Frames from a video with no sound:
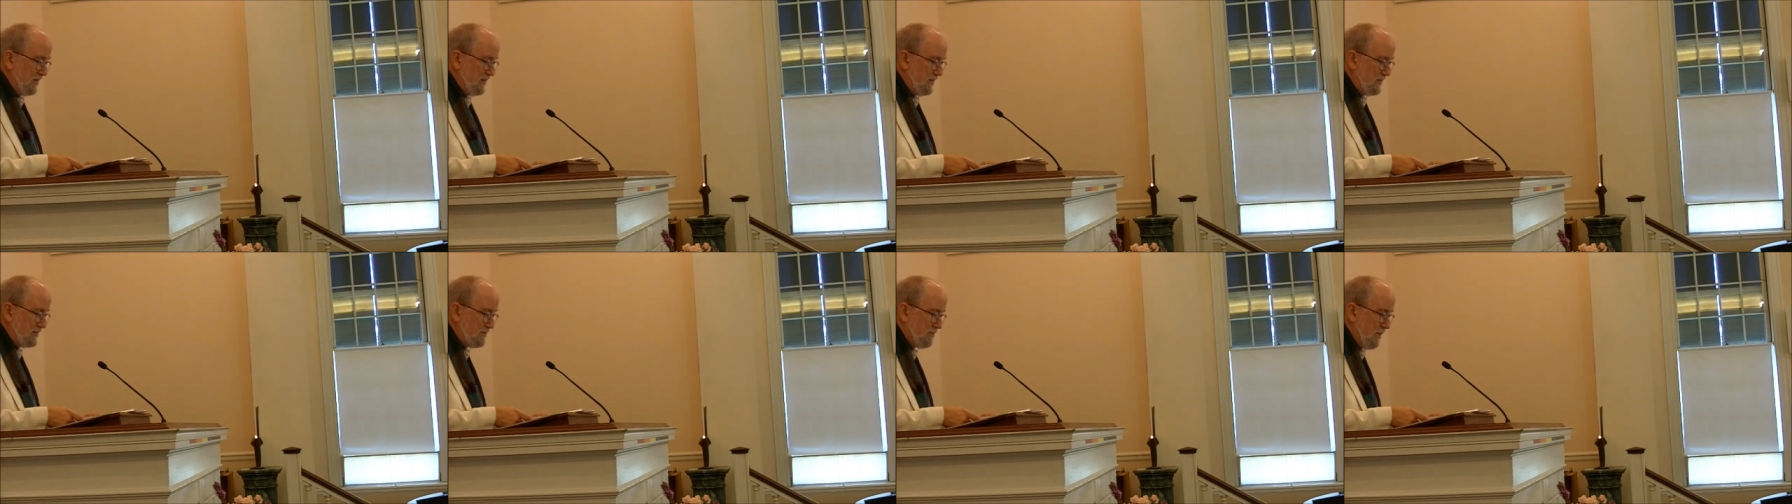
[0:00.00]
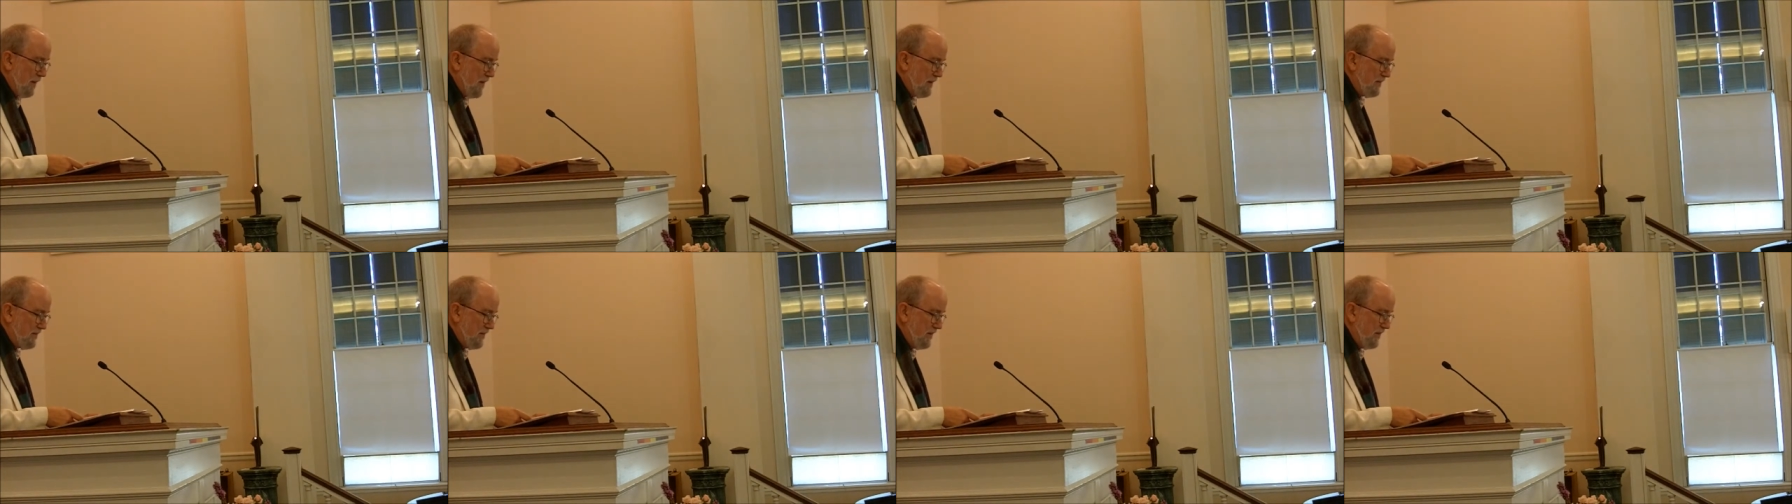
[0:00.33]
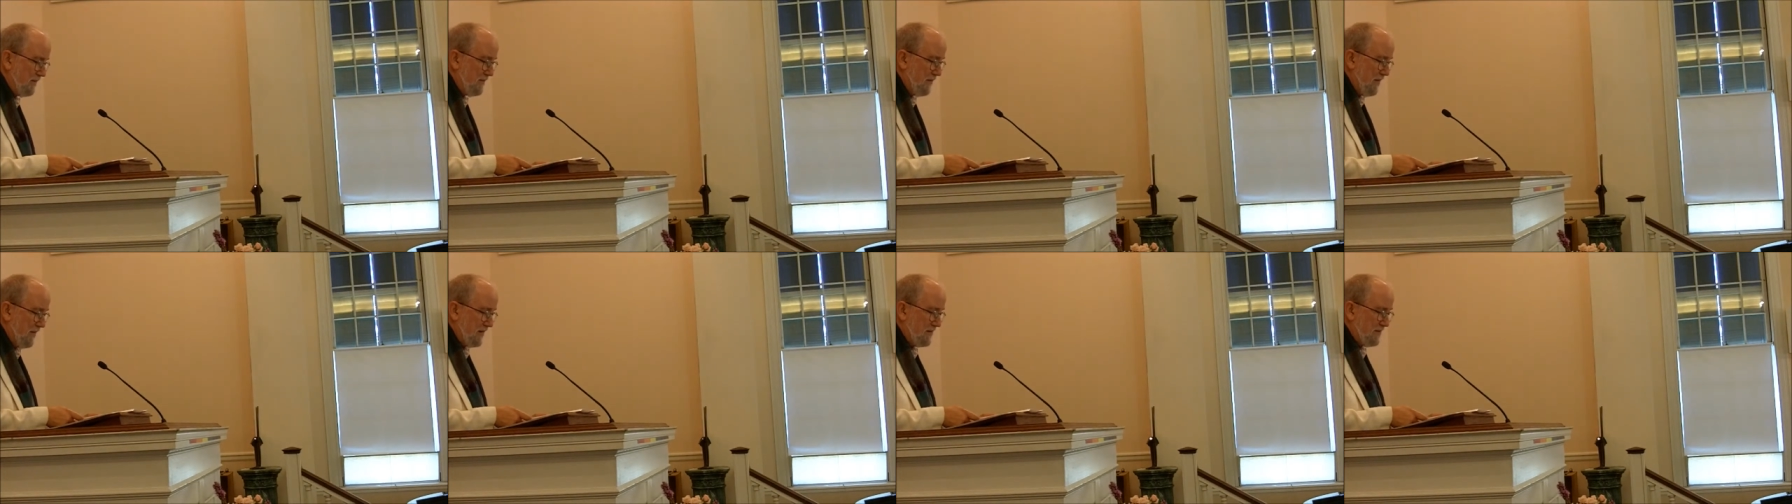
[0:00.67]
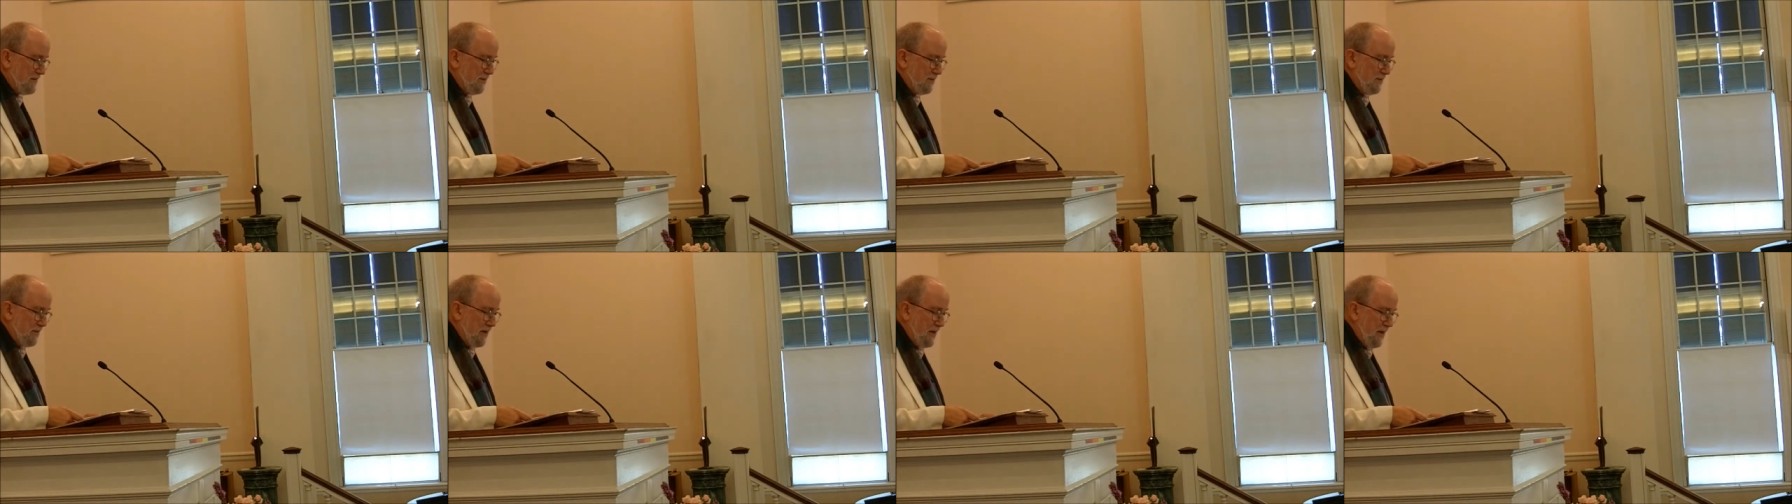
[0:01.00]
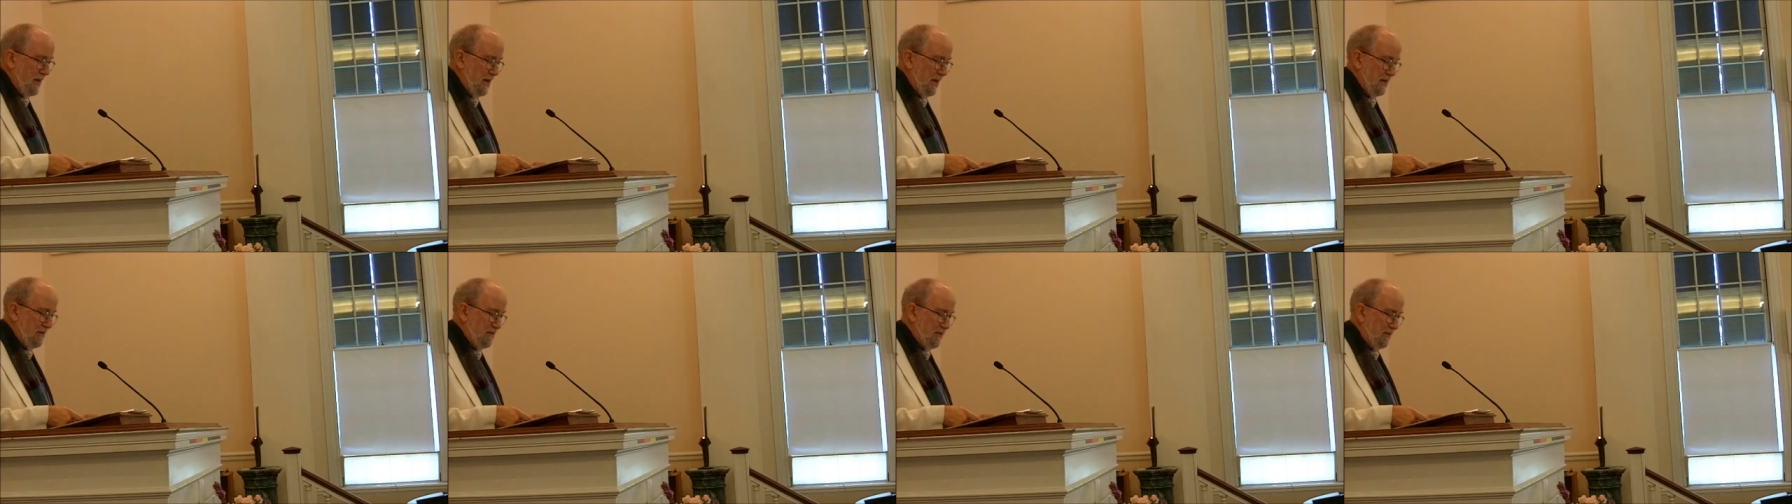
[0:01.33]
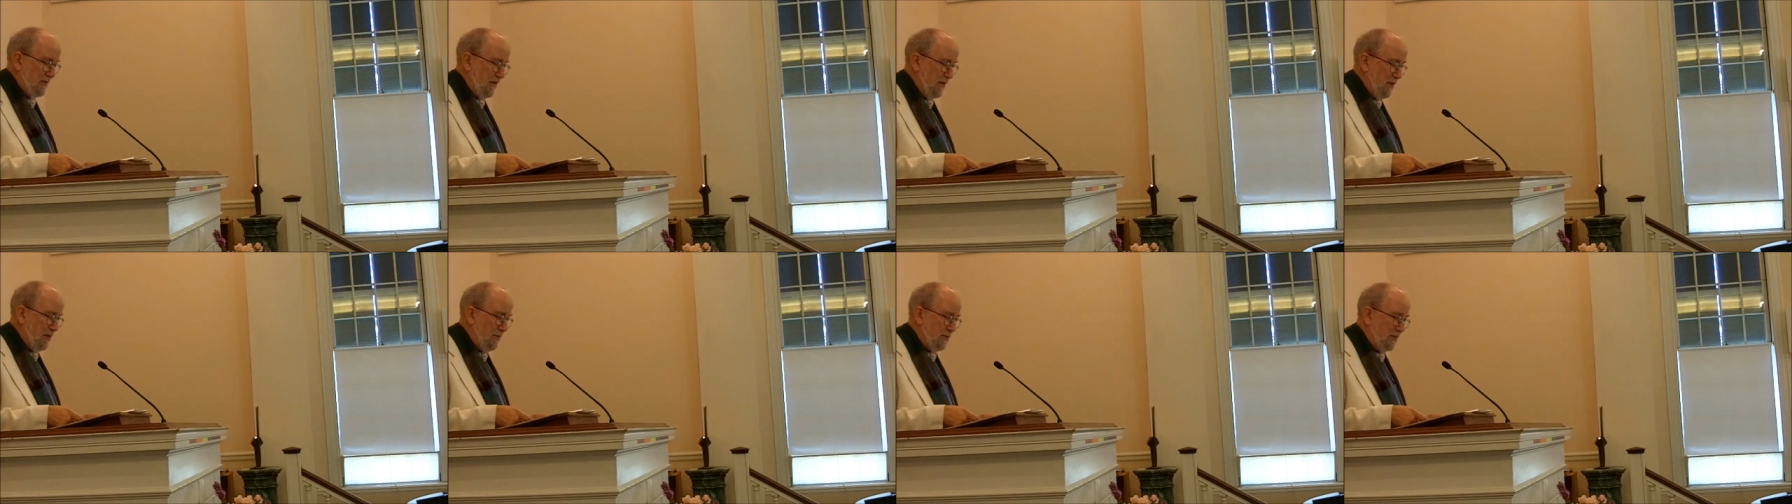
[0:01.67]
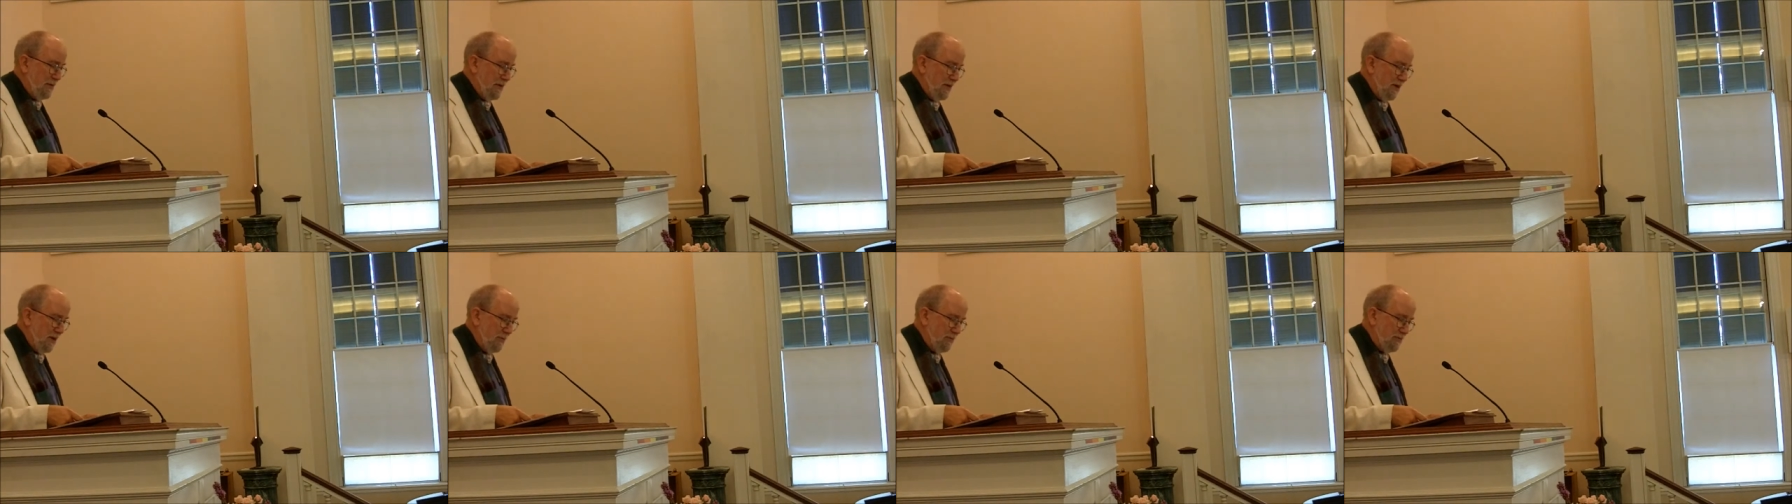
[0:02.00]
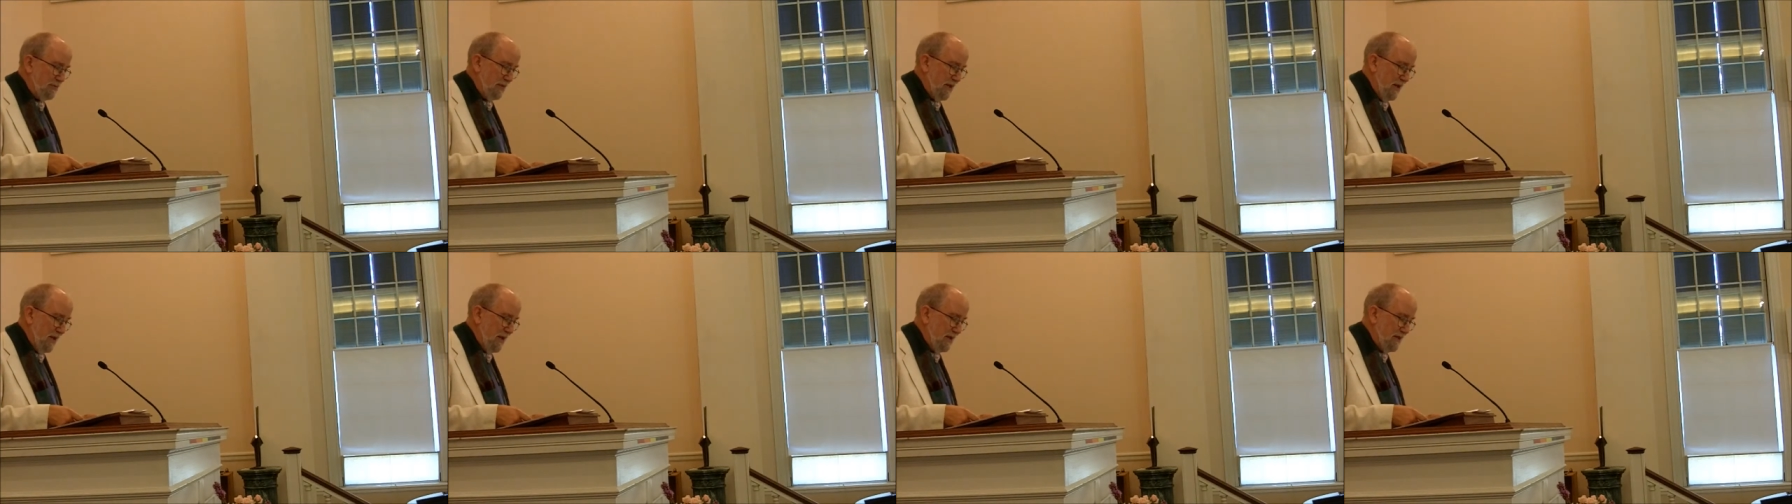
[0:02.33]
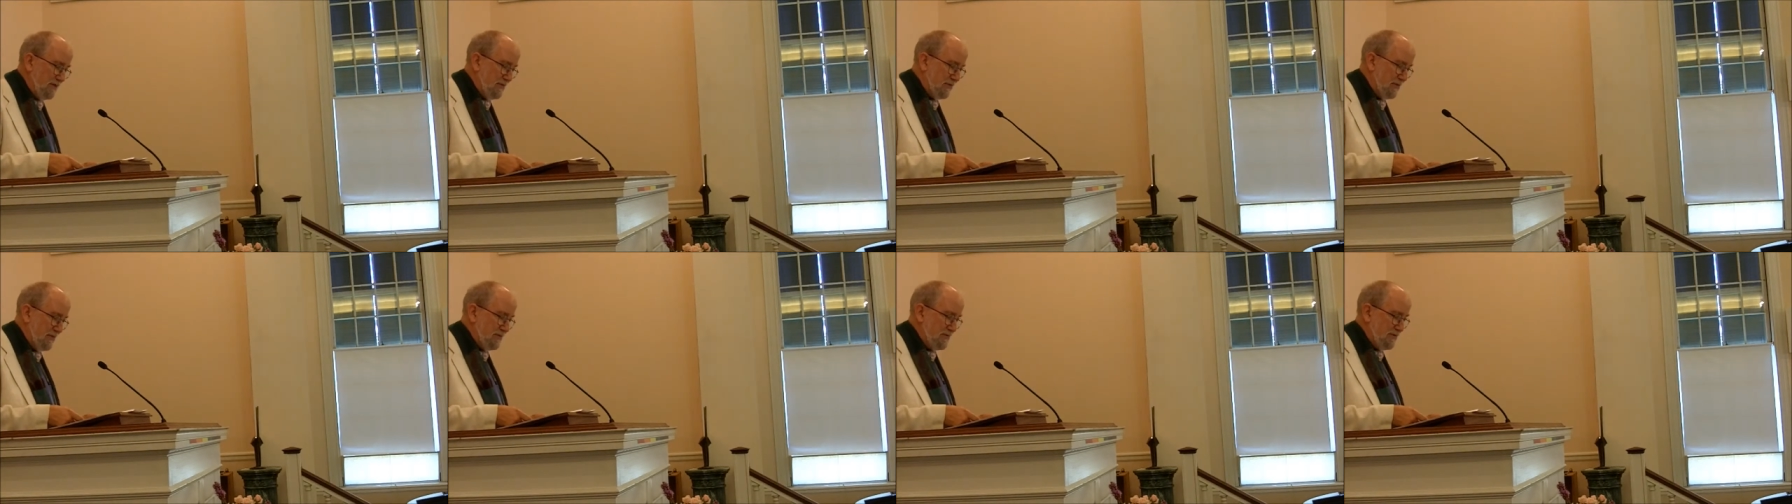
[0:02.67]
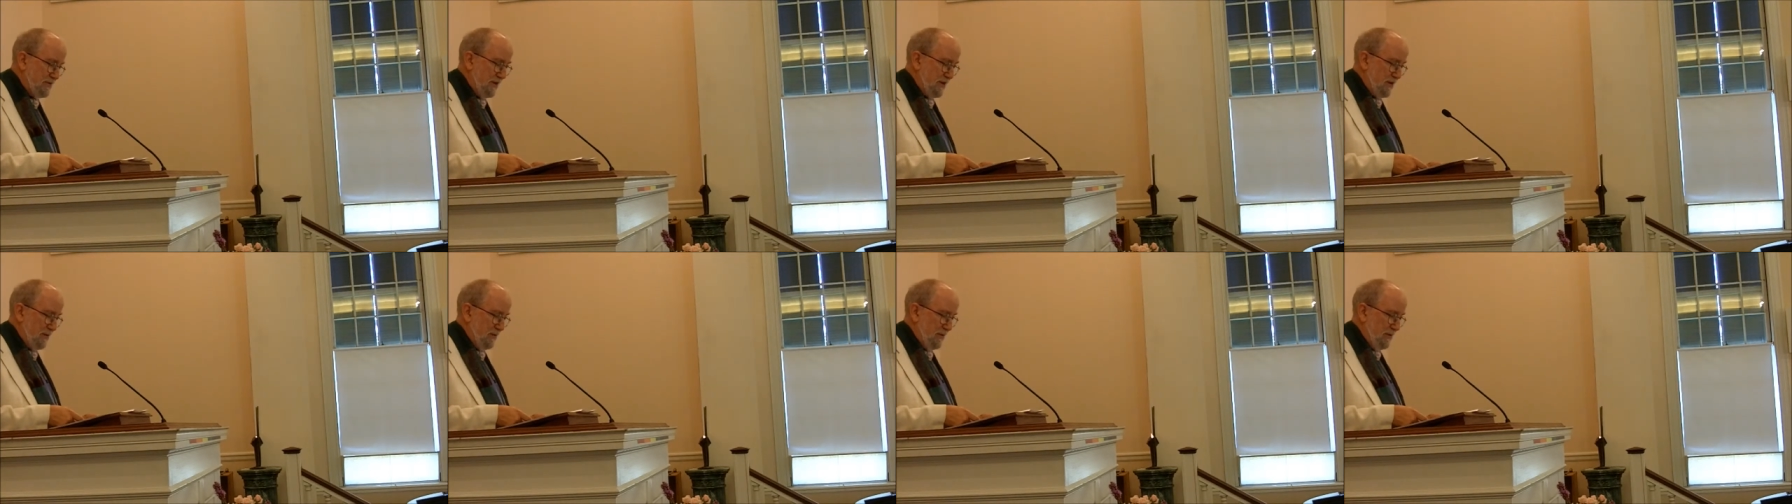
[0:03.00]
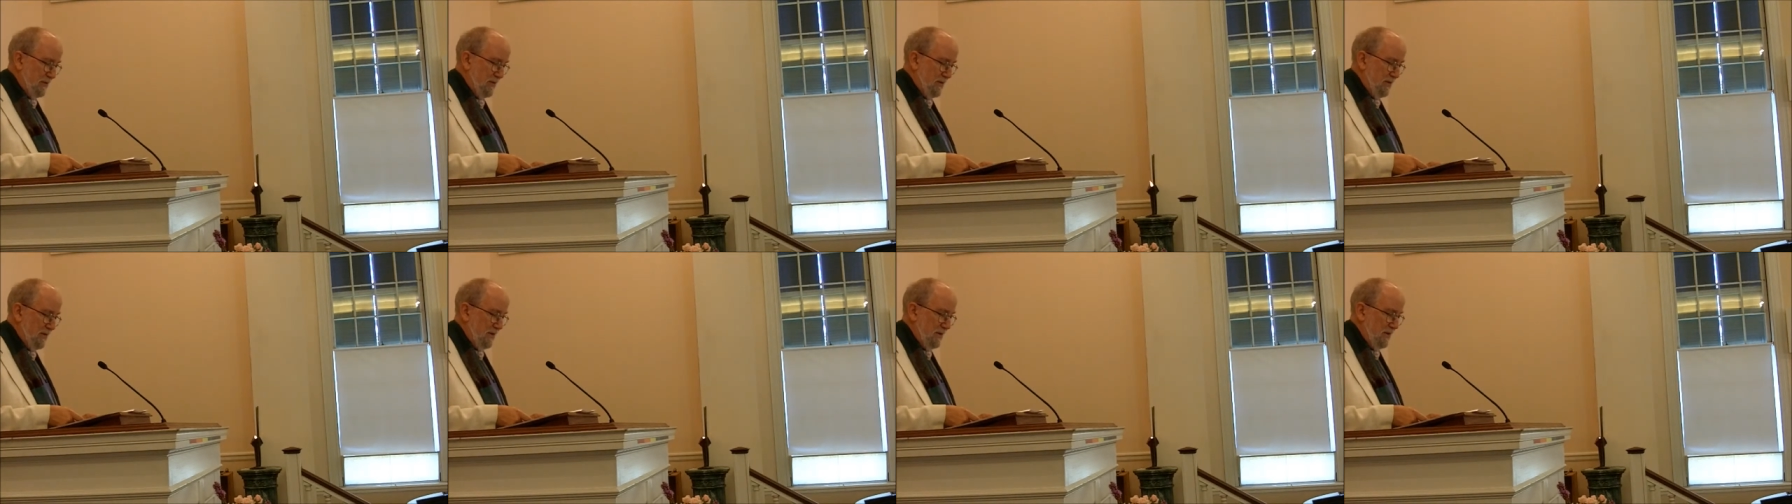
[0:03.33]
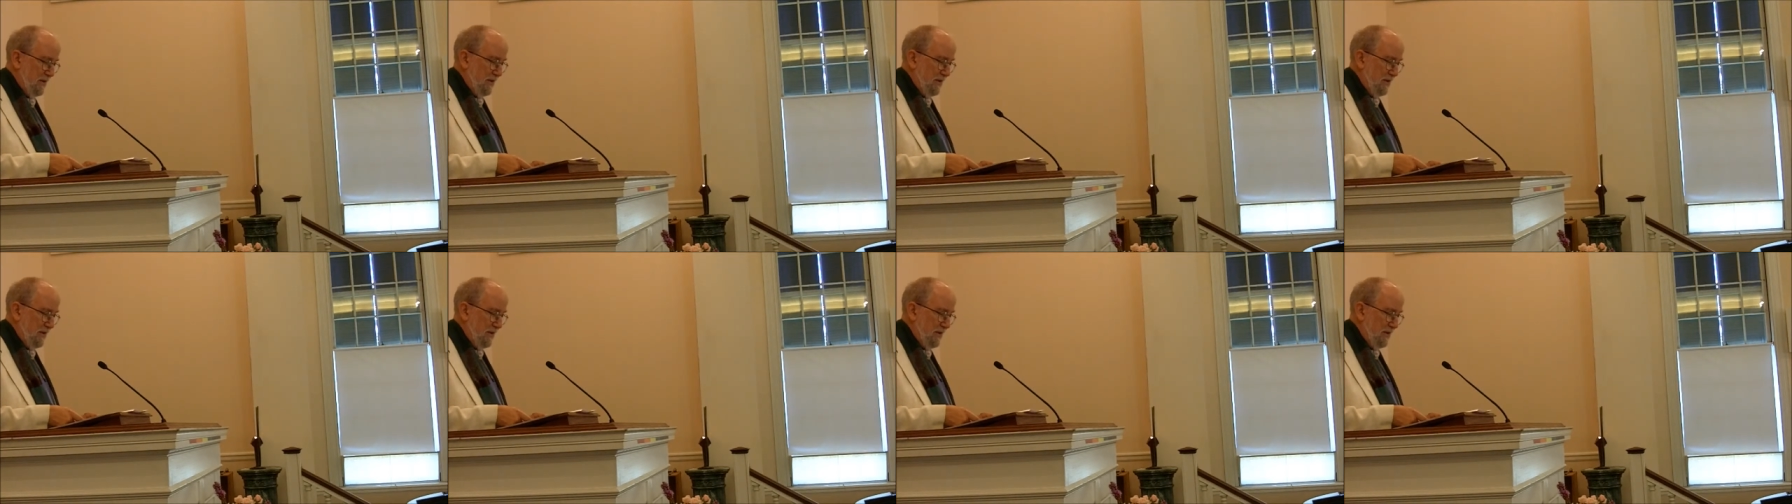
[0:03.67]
despite the effect it would have of opening up lands for settlement